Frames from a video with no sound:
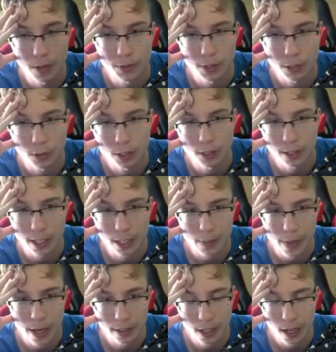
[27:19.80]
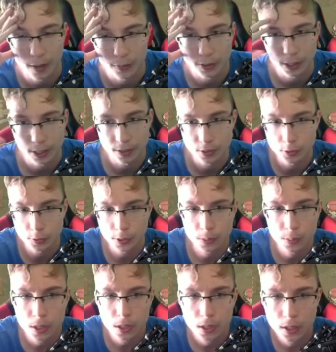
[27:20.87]
definitely going to take him out after this
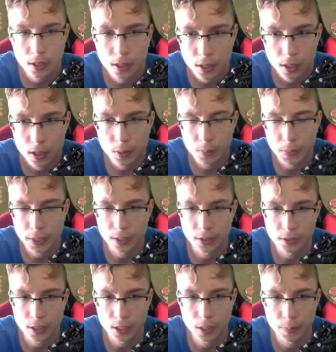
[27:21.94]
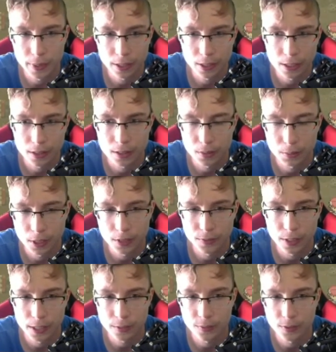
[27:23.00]
stream, because the Gimmick needs some kind
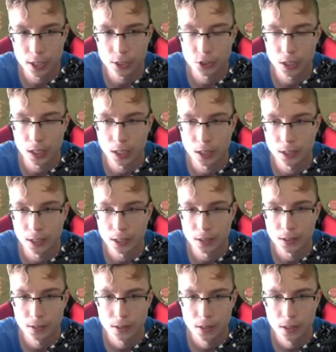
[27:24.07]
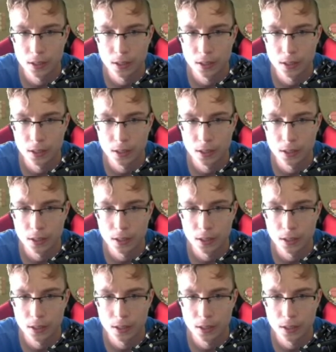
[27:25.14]
of like fresh air and